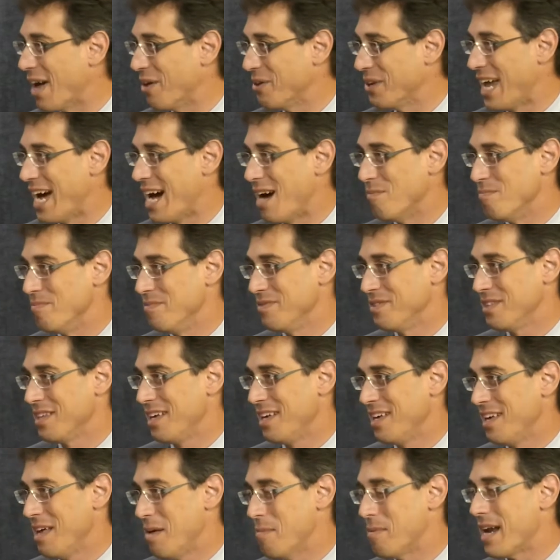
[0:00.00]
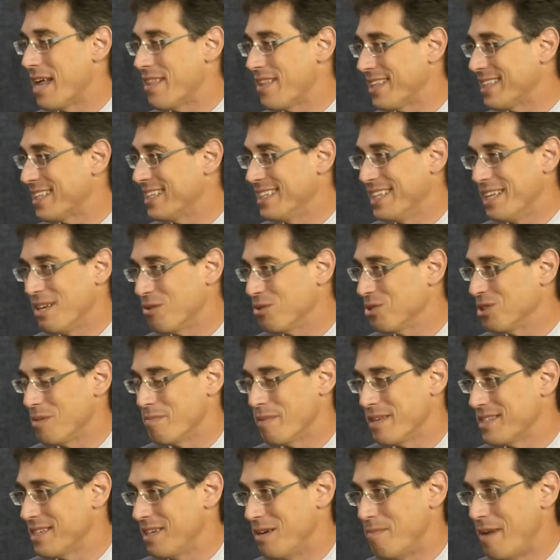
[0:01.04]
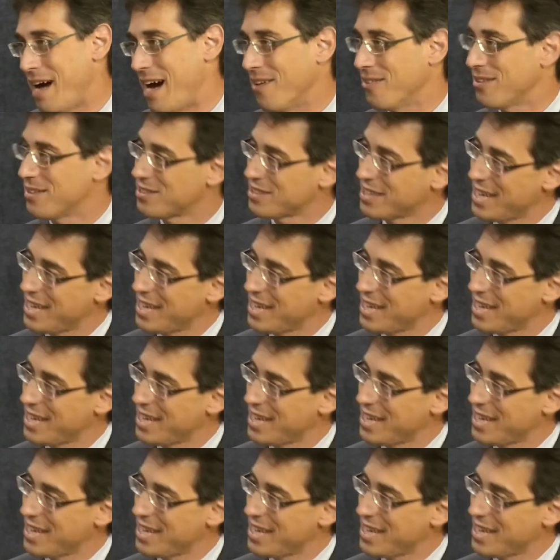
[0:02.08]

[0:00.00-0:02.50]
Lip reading: up. But I think that leadership isn't about